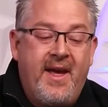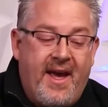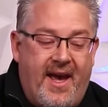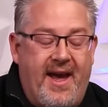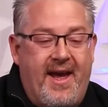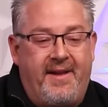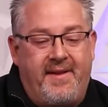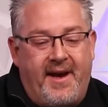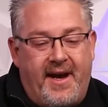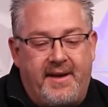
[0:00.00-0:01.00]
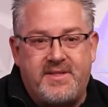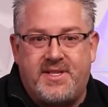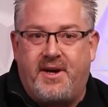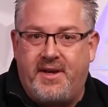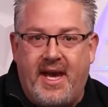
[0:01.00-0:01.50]
And
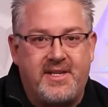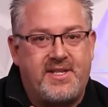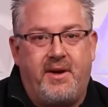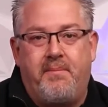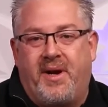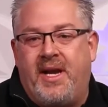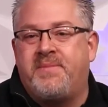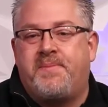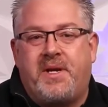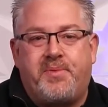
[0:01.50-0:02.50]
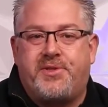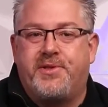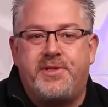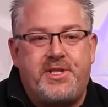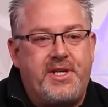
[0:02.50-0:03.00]
so my name's Mick
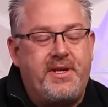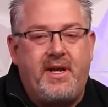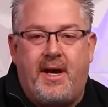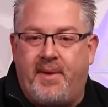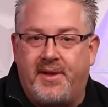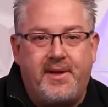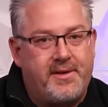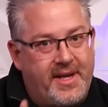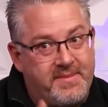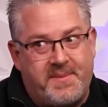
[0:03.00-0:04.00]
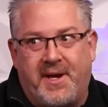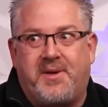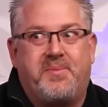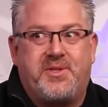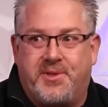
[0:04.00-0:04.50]
Petrucci. My legal name's
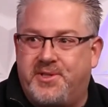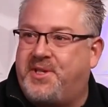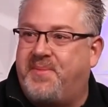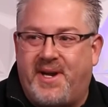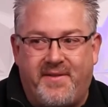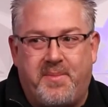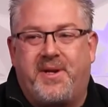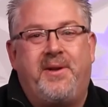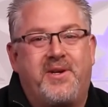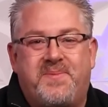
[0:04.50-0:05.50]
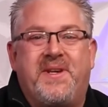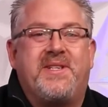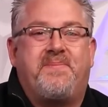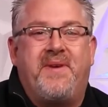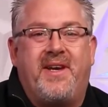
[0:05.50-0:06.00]
Michael Petrucci, but everybody knows me
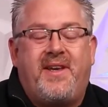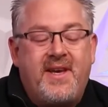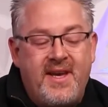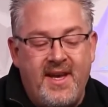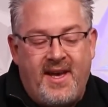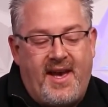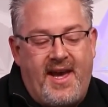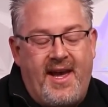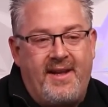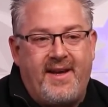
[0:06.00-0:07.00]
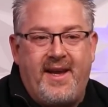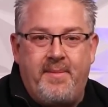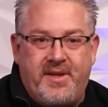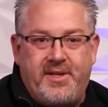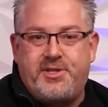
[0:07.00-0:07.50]
as Mick. And I
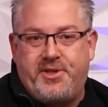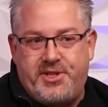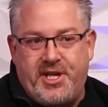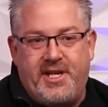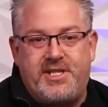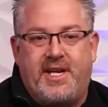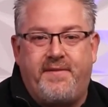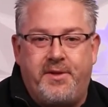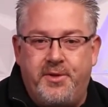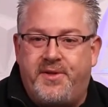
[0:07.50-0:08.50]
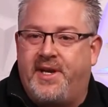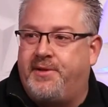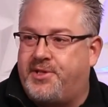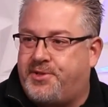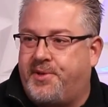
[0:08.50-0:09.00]
am the district judge out of the Newtown
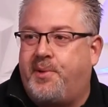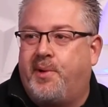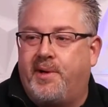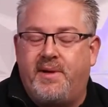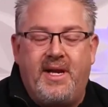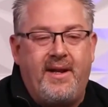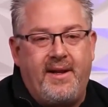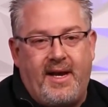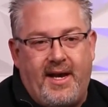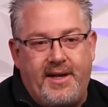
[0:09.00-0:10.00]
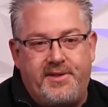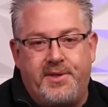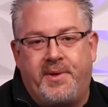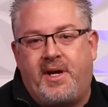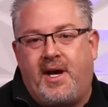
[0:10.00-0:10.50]
District Court, and I
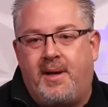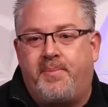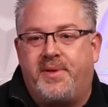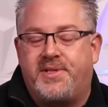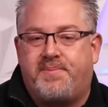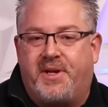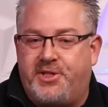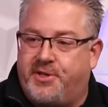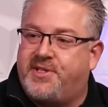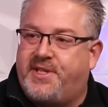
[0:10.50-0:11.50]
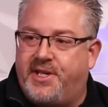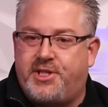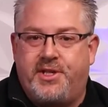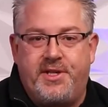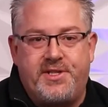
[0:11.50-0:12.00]
do encompass, my
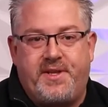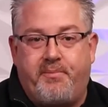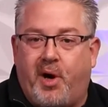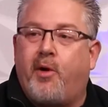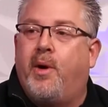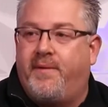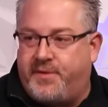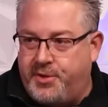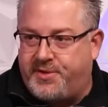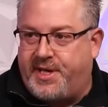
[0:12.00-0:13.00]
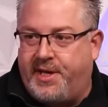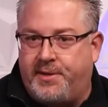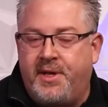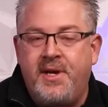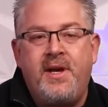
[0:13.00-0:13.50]
jurisdiction is the borough of
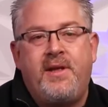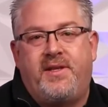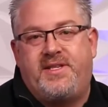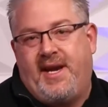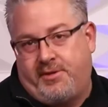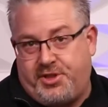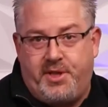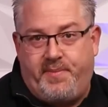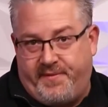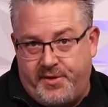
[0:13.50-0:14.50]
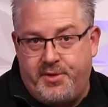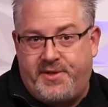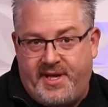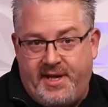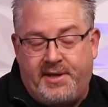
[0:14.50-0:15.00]
Newtown, the township of
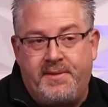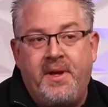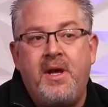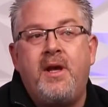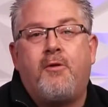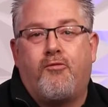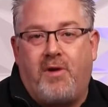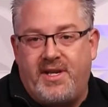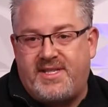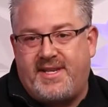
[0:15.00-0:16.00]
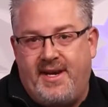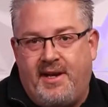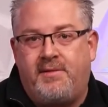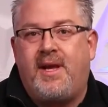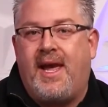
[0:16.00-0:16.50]
Newtown,
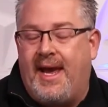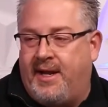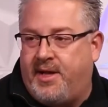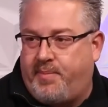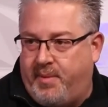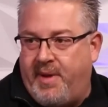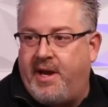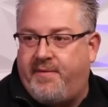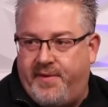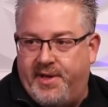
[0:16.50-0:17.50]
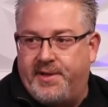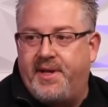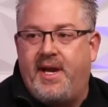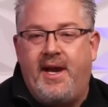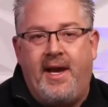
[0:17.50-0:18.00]
Wrightstown, and Upper
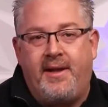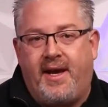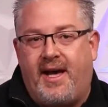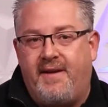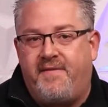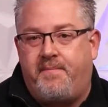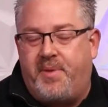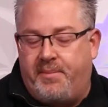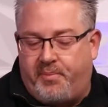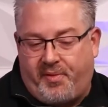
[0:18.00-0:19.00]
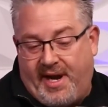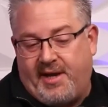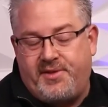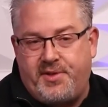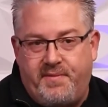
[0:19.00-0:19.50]
Makefield. And I've been
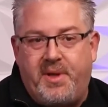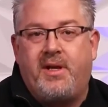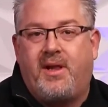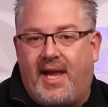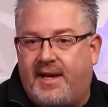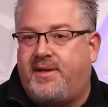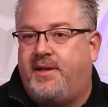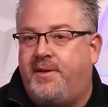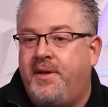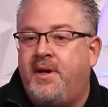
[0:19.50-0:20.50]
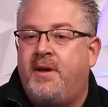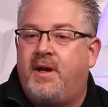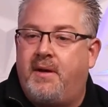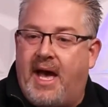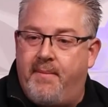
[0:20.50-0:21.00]
proud to have been elected
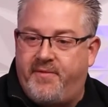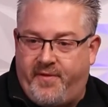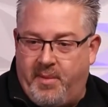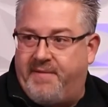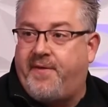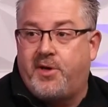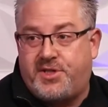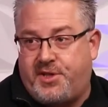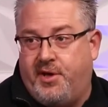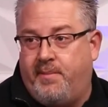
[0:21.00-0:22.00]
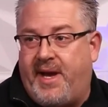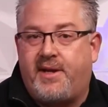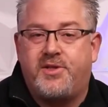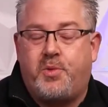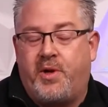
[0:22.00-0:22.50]
for my first term back
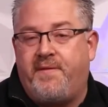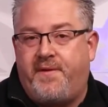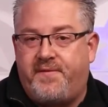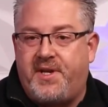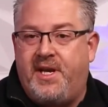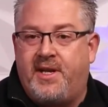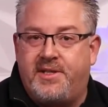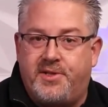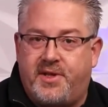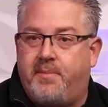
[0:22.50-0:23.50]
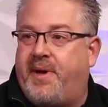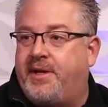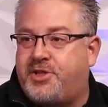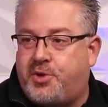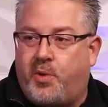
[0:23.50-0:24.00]
in 2015. I took the
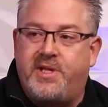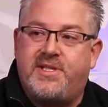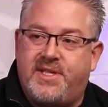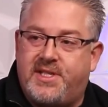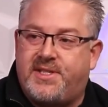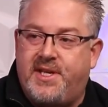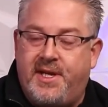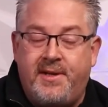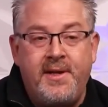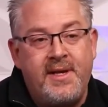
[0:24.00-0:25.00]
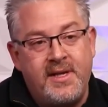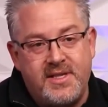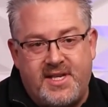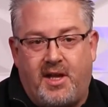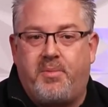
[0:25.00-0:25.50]
bench 2016,
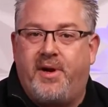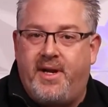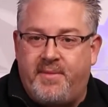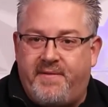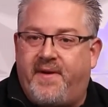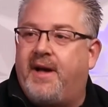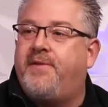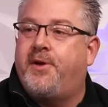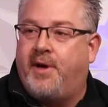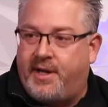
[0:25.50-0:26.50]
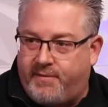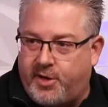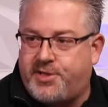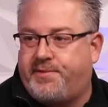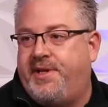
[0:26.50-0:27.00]
celebrating my 5-year
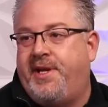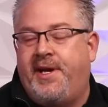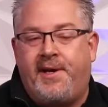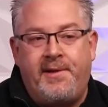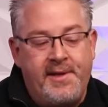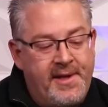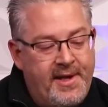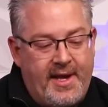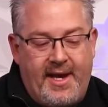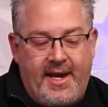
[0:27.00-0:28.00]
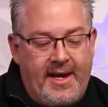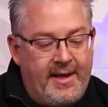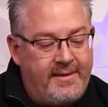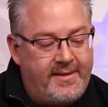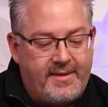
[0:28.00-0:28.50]
anniversary now.
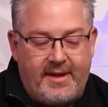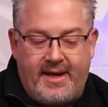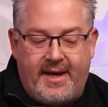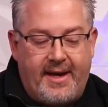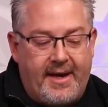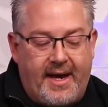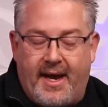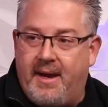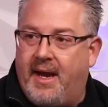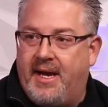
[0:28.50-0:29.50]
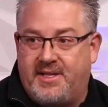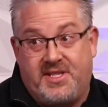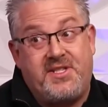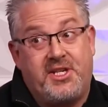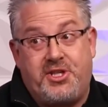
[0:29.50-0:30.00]
And it's
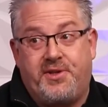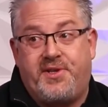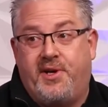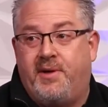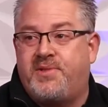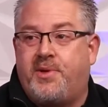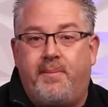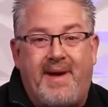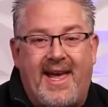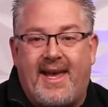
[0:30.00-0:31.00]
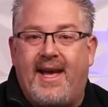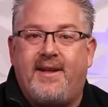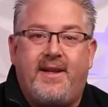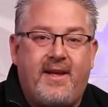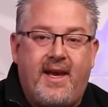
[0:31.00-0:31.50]
a 6-year term, so I'm back at
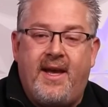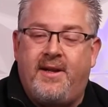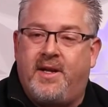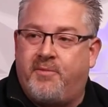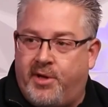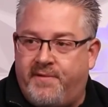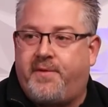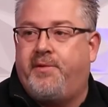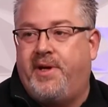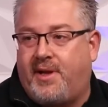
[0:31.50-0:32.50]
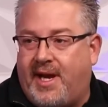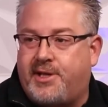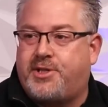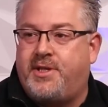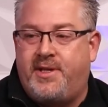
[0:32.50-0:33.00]
it again, and I'm running for
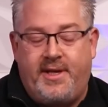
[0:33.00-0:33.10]
re-election.